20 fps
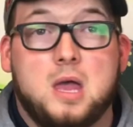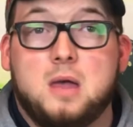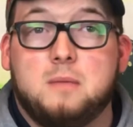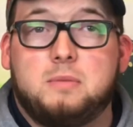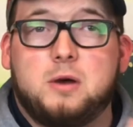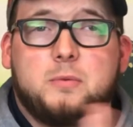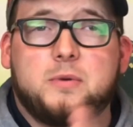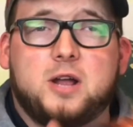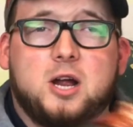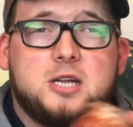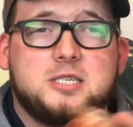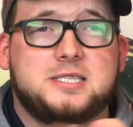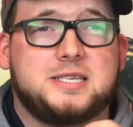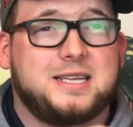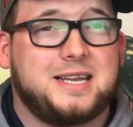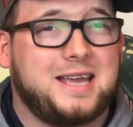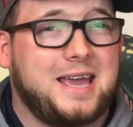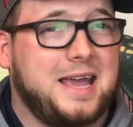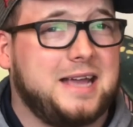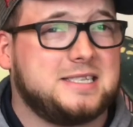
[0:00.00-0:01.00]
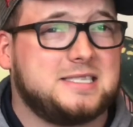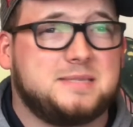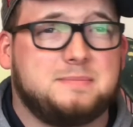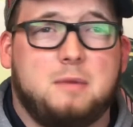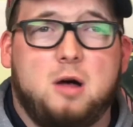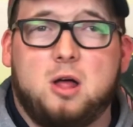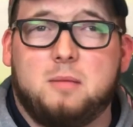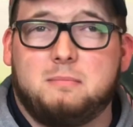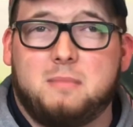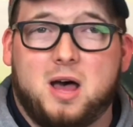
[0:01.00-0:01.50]
But we are sending a
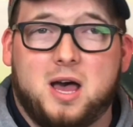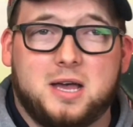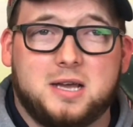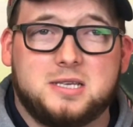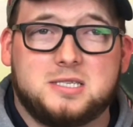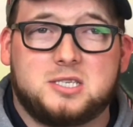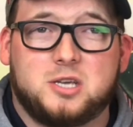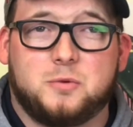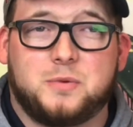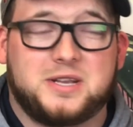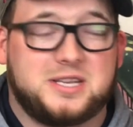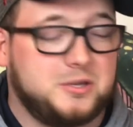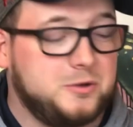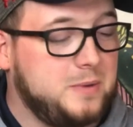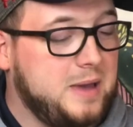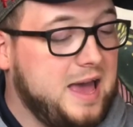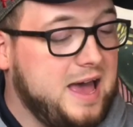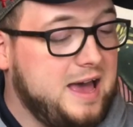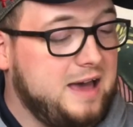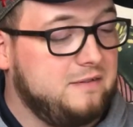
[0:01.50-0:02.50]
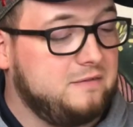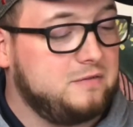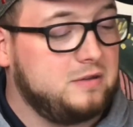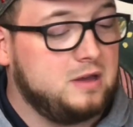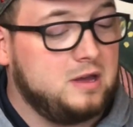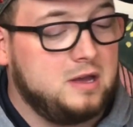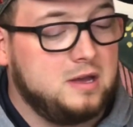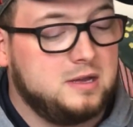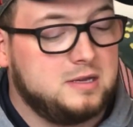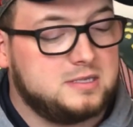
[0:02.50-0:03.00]
small mug, so we do have
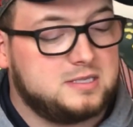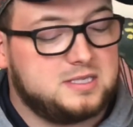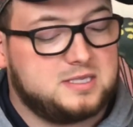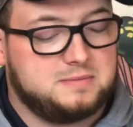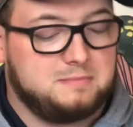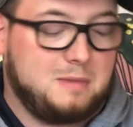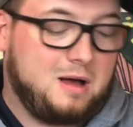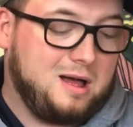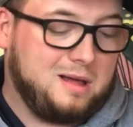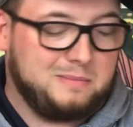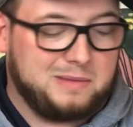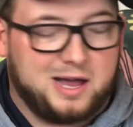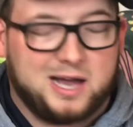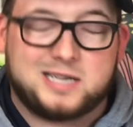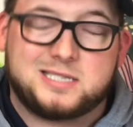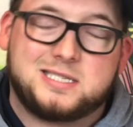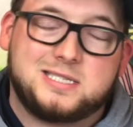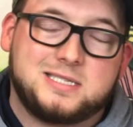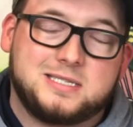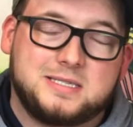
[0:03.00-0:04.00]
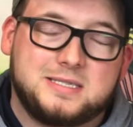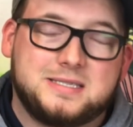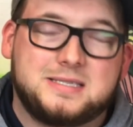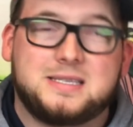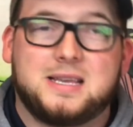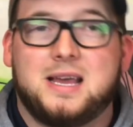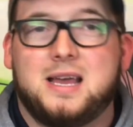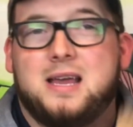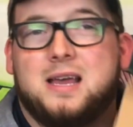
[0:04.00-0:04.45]
small boxes.